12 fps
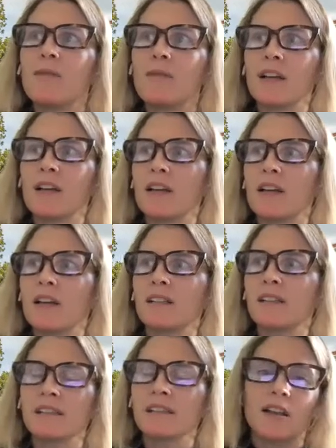
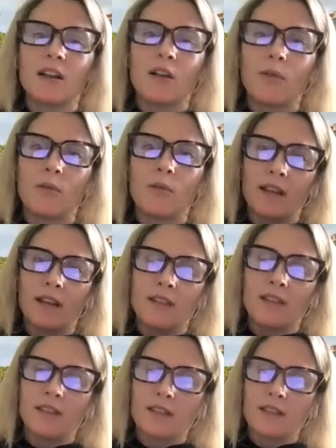Because,
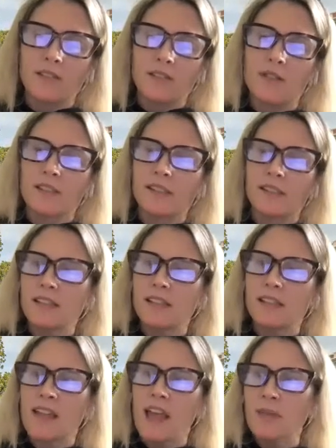in the student's case
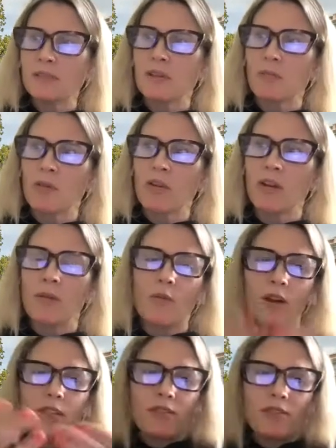in the capstone program,
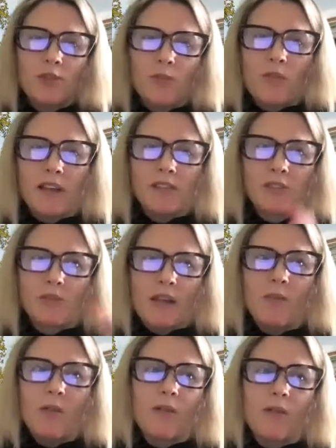what their supervisor
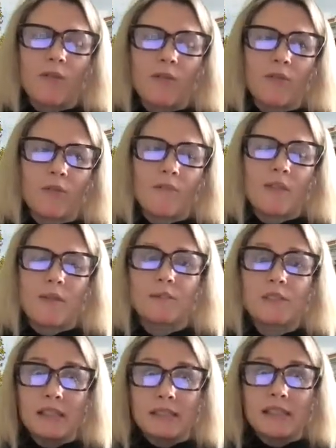may want from them
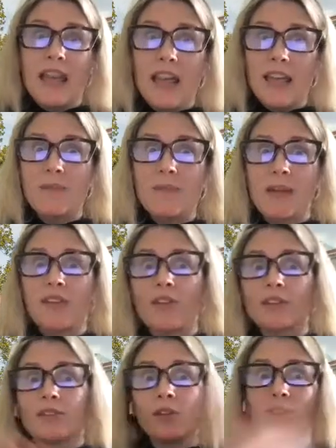today may
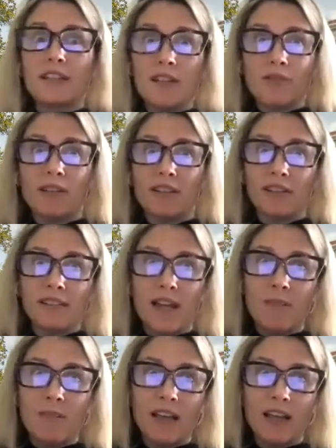look totally different this
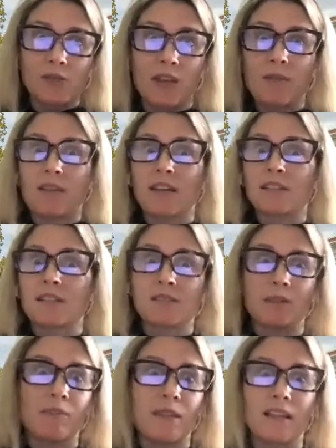time next week because of
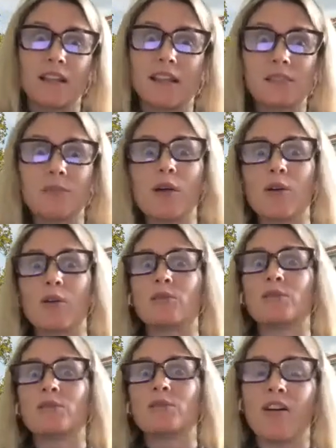something that
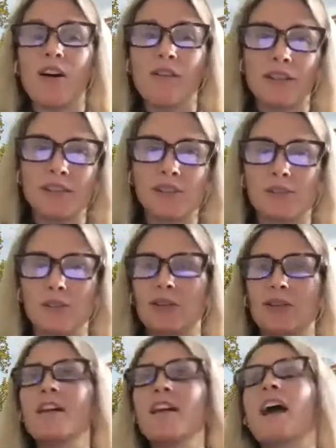explodes in the office or